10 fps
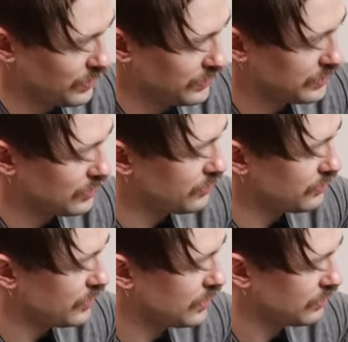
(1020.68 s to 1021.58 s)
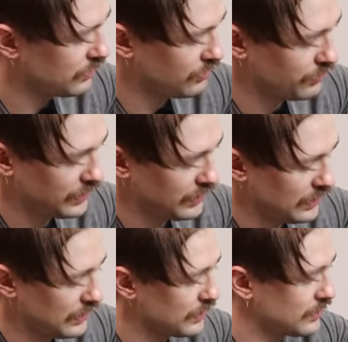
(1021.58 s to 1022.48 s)
wheel, so don't really
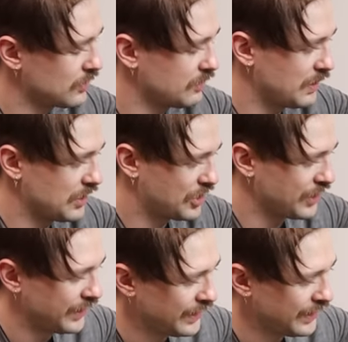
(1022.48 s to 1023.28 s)
need it so much.